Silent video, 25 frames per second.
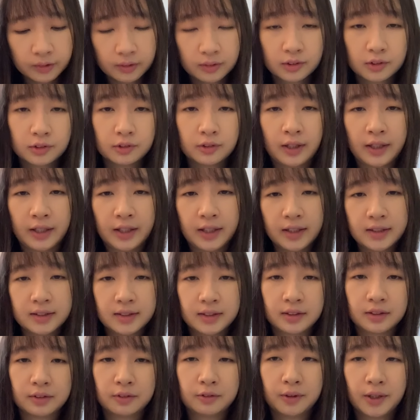So I guess
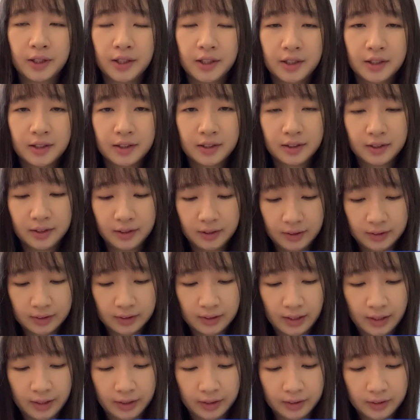in a way, it's
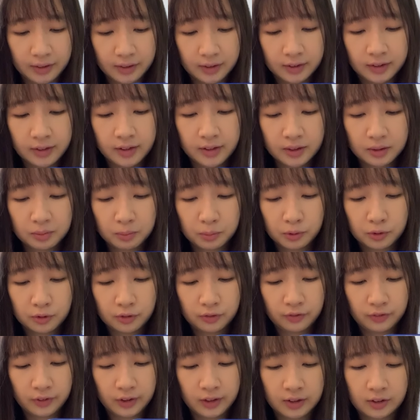like this
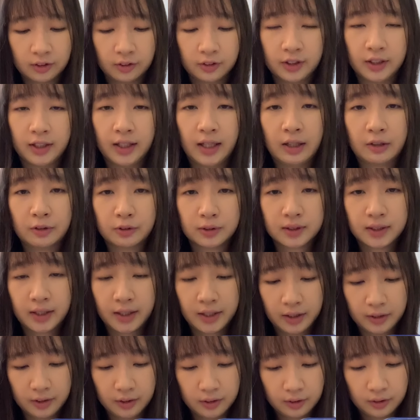move is on the
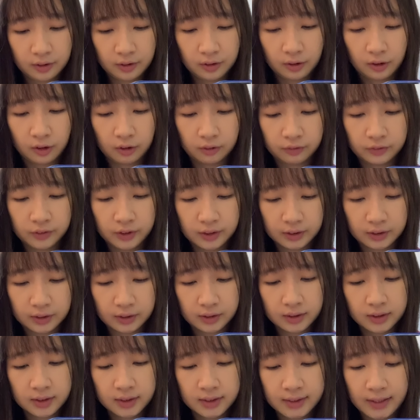outside of the
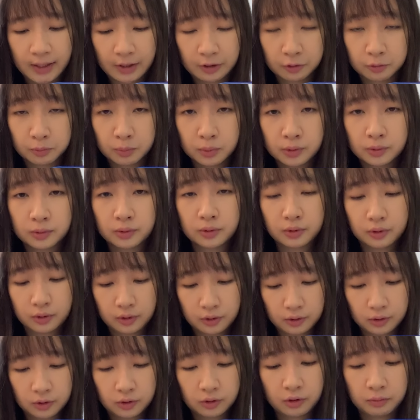xiao mu,
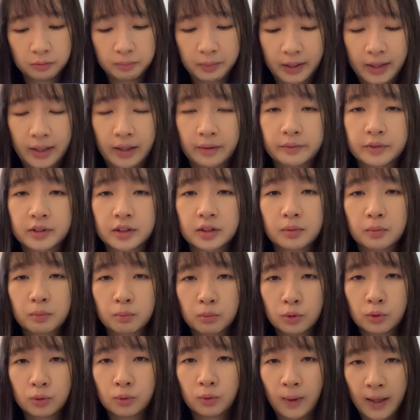so it becomes
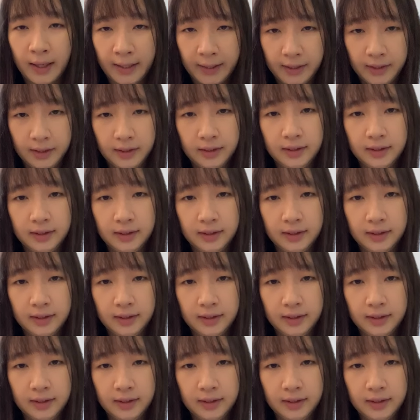mu wai.